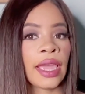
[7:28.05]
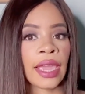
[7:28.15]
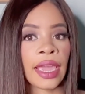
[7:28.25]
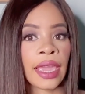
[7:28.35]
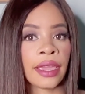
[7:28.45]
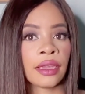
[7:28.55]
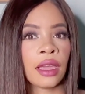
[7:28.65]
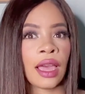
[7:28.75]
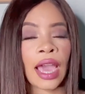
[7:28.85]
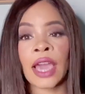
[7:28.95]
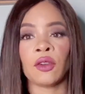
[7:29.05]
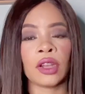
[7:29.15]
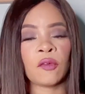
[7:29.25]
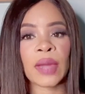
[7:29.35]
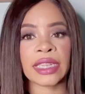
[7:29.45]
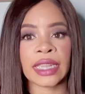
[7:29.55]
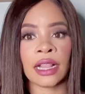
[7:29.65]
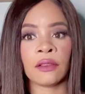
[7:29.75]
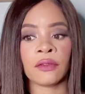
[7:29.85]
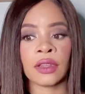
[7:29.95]
hey, I don't love
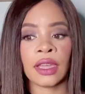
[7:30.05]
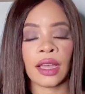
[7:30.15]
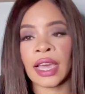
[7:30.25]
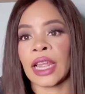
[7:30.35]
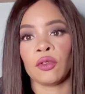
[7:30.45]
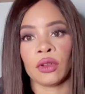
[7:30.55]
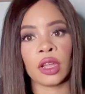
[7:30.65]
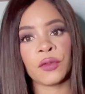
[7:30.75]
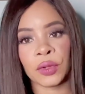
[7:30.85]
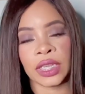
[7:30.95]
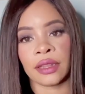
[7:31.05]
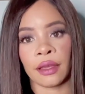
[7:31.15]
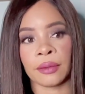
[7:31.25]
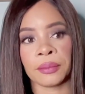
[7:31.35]
myself and I don't love you either.